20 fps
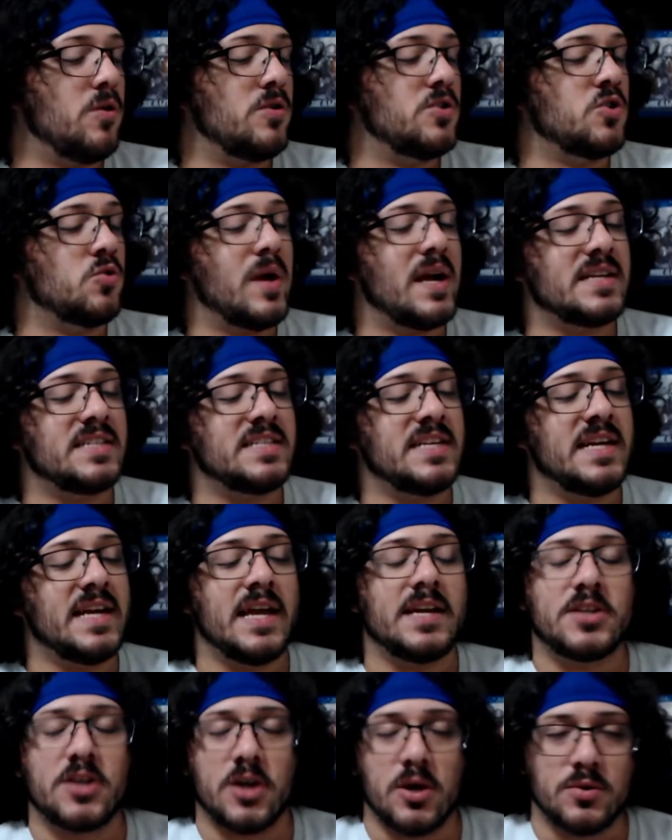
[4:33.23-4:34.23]
directing
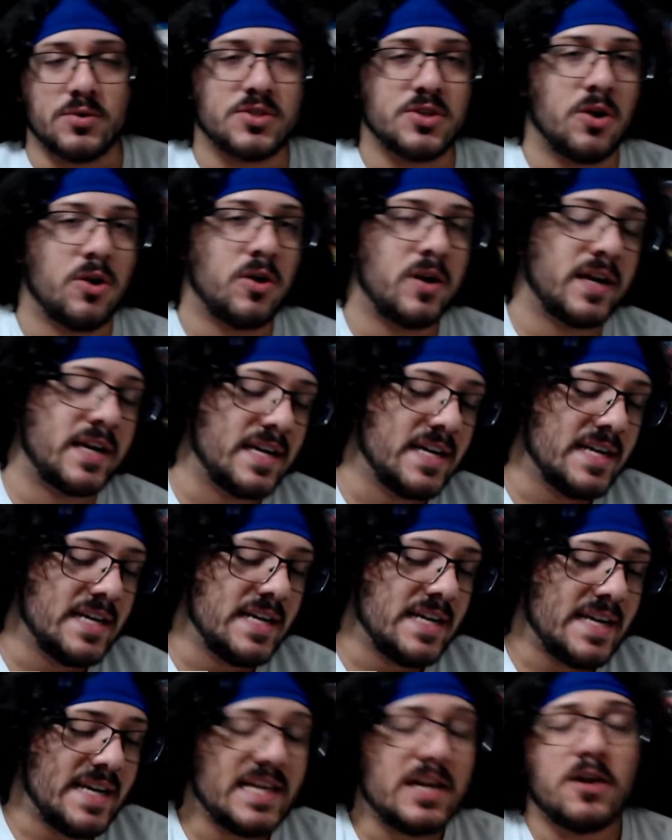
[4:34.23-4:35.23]
and co-starring
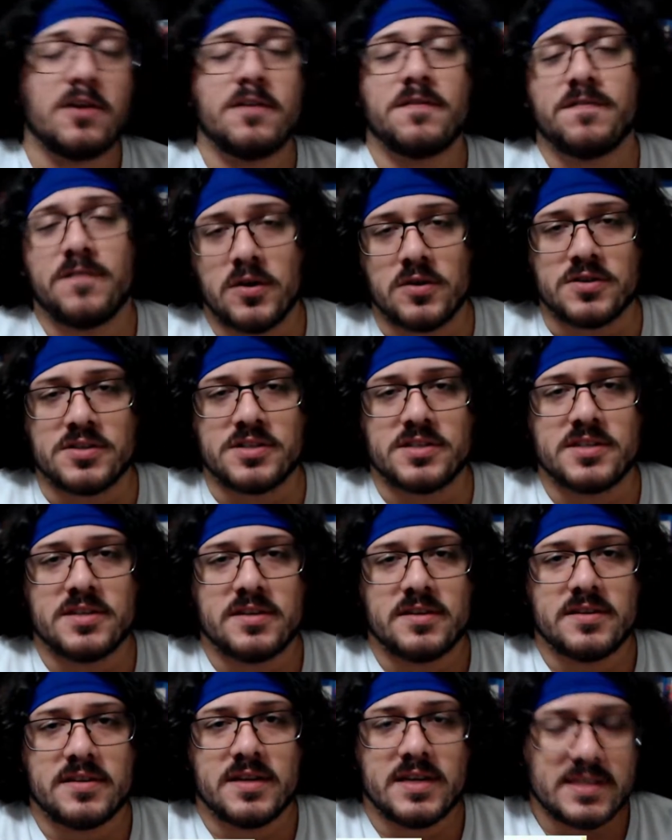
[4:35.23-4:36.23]
in our first
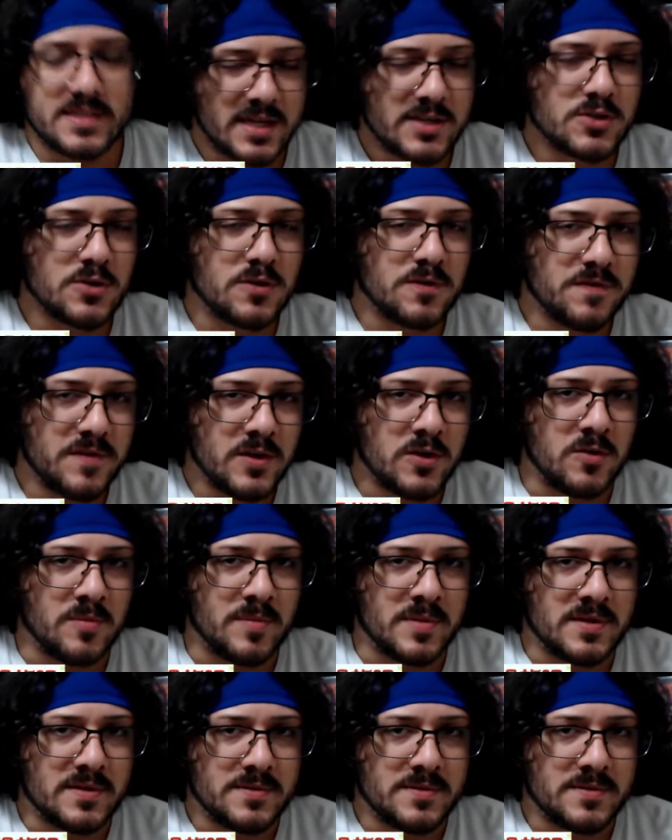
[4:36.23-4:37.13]
essential film.